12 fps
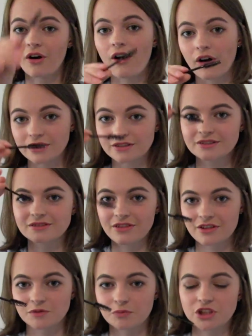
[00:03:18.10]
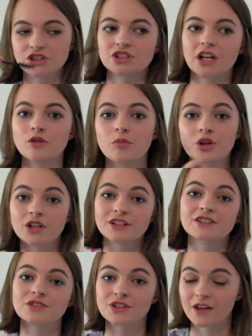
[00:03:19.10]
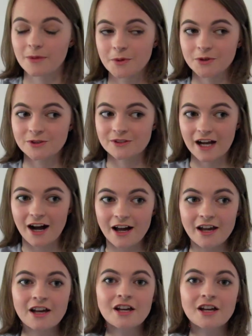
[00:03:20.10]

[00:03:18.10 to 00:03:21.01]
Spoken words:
on this brush, and now you're putting it into the other person's eye.